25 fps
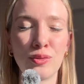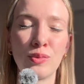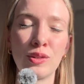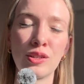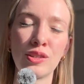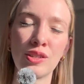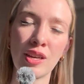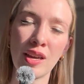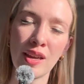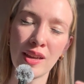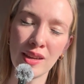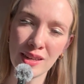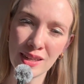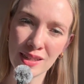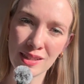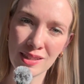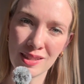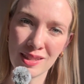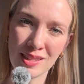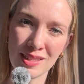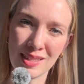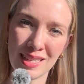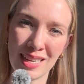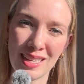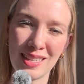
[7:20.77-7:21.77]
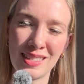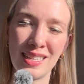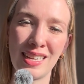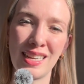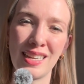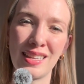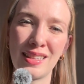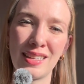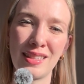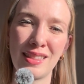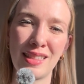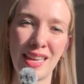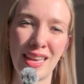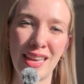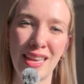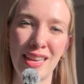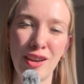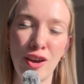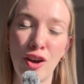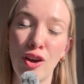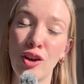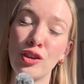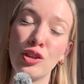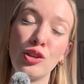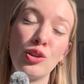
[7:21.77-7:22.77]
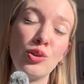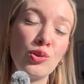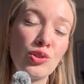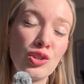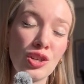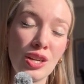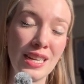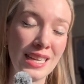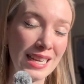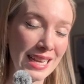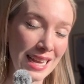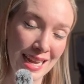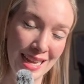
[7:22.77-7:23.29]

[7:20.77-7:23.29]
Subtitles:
returning to the setting that they are usually